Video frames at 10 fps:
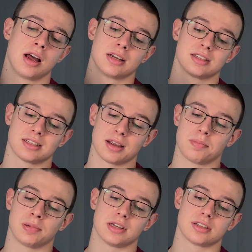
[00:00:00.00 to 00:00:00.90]

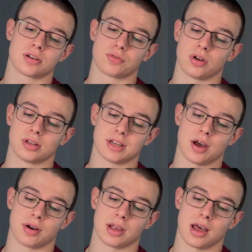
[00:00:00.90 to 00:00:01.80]
simply scroll
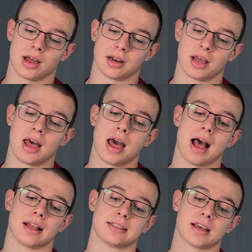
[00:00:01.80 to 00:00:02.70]
down again
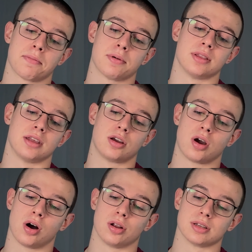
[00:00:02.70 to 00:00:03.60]
and tap on the
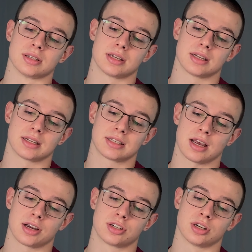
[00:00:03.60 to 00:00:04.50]
calls
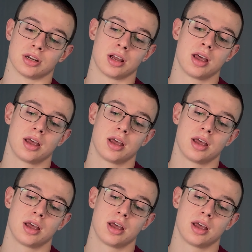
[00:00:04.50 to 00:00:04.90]
section.